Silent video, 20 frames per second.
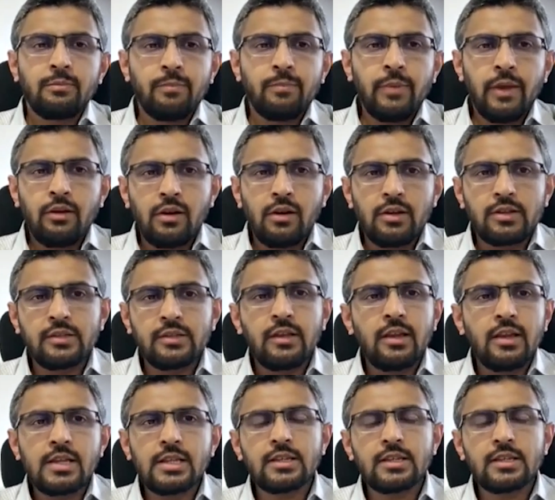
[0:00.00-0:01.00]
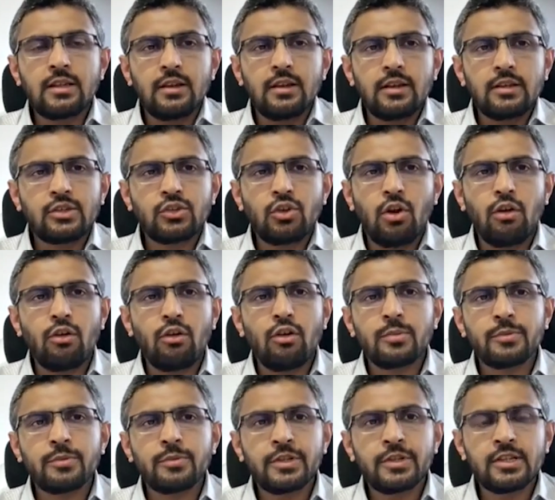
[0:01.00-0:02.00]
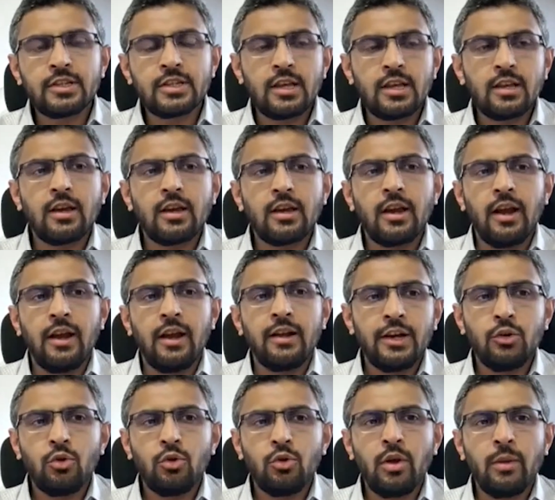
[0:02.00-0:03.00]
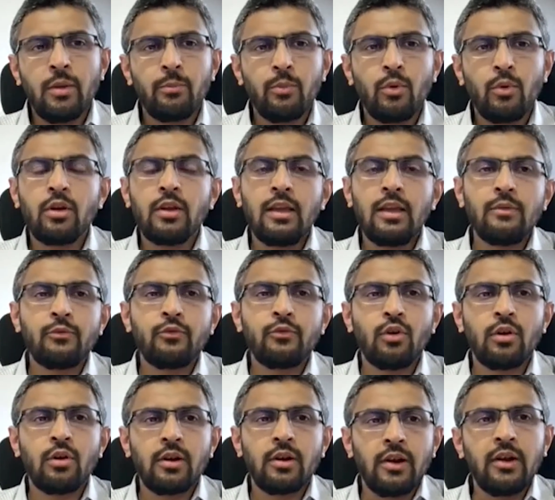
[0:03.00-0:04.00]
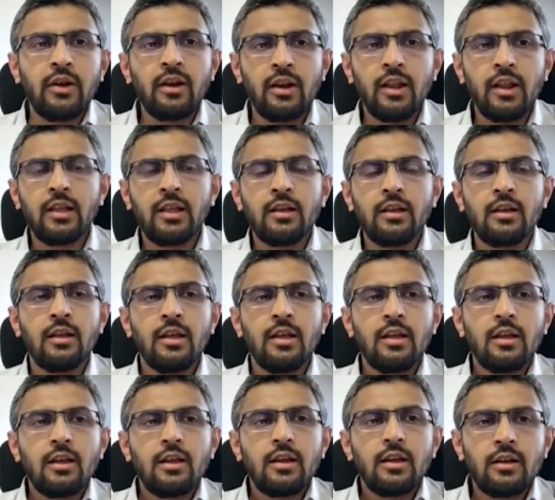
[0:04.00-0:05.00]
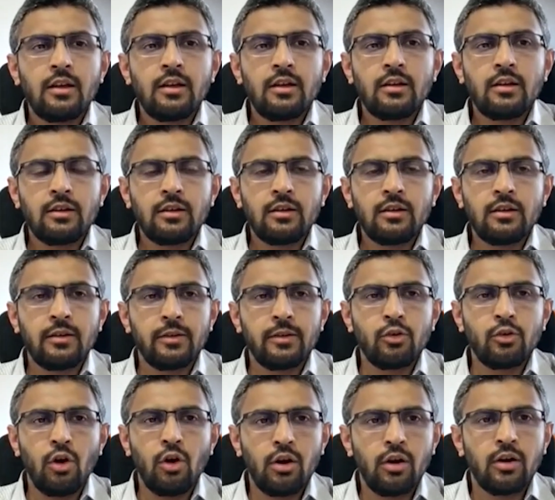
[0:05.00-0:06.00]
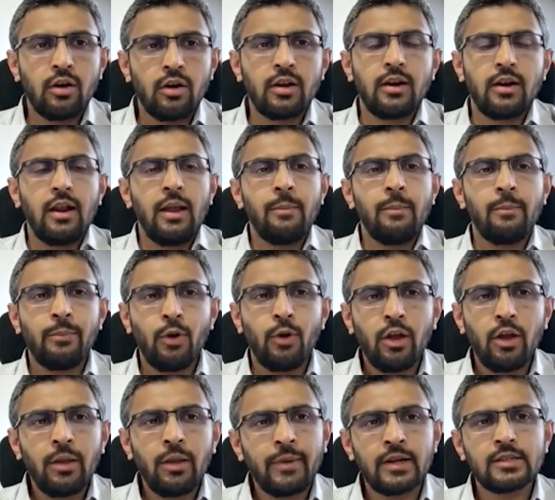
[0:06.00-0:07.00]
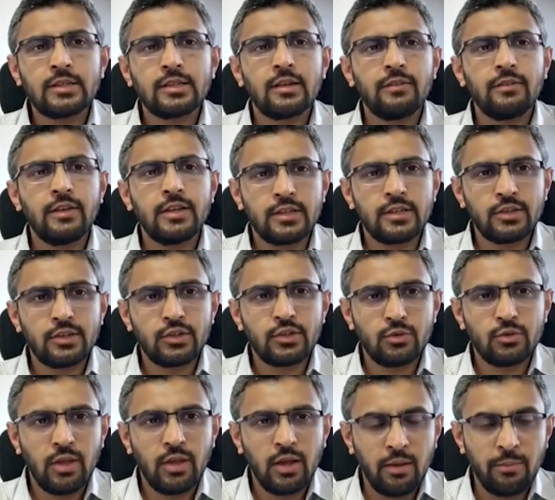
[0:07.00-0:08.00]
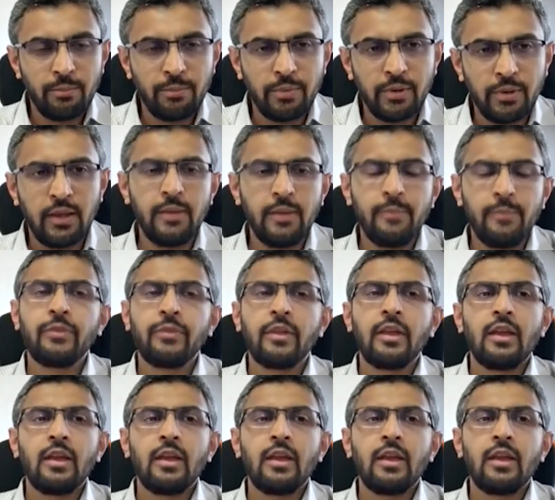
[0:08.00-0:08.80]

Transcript: because these stock options are granted to employee for rendering your employment services to the company,